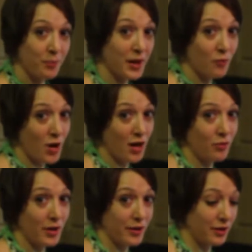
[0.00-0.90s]

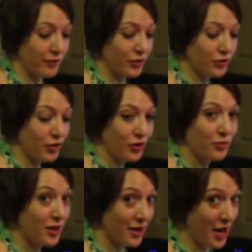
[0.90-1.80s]
Meanwhile, while the livers cook,
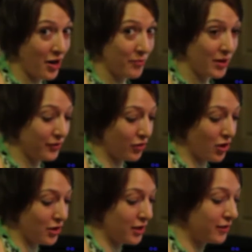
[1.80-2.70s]
we're going to caramelize our
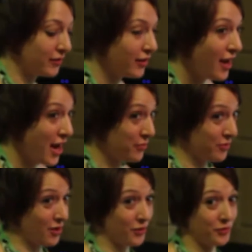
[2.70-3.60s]
onions, and
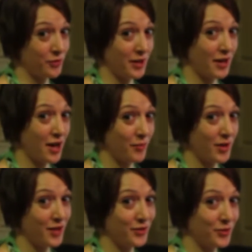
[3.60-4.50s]
we're also going to
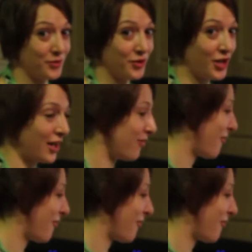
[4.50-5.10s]
caramelize those in chicken